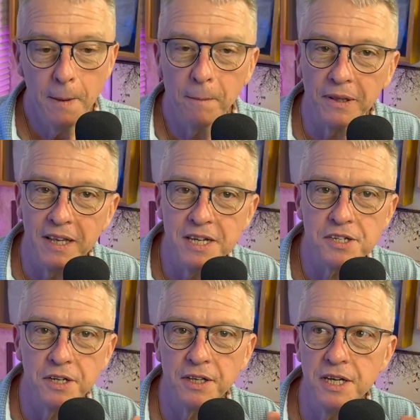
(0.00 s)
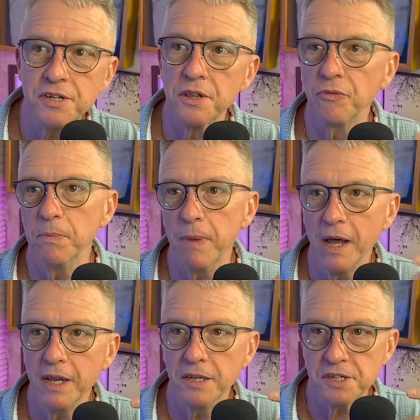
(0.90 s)
But these these are the
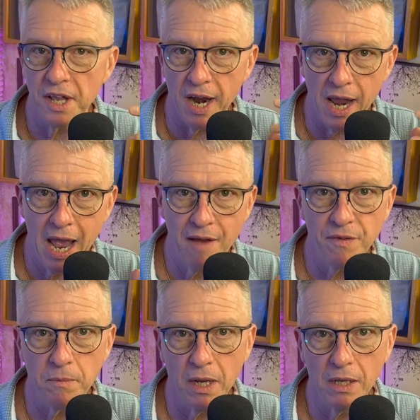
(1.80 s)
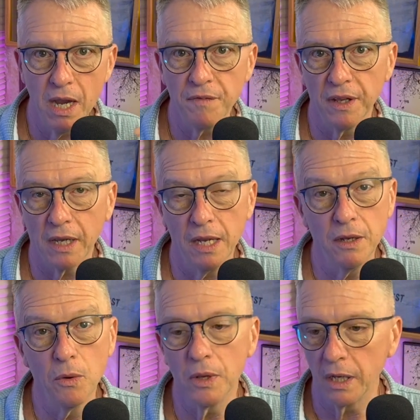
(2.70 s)
rebellions that I have in my life. Like I
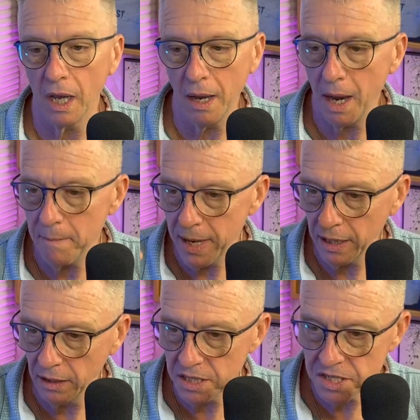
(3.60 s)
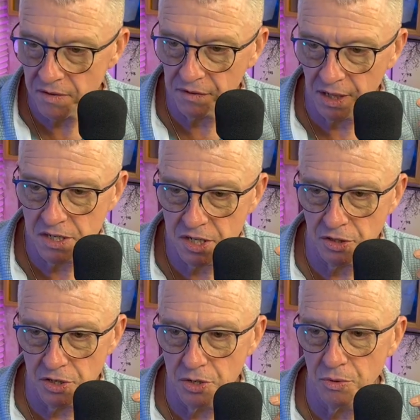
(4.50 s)
know, like I, I make lists of things to
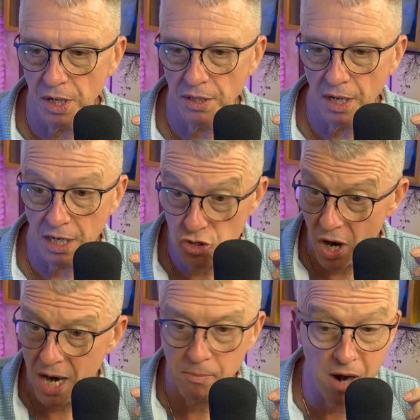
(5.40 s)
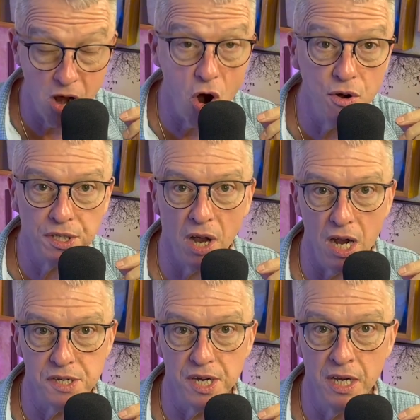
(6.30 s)
do, and then I try to
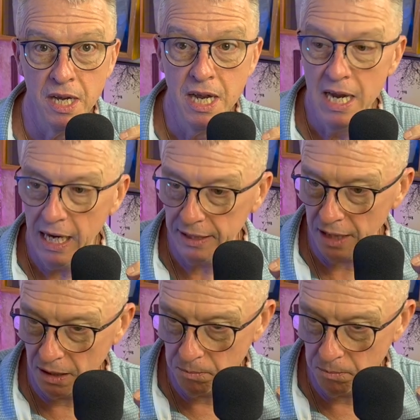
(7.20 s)
prioritize it. And then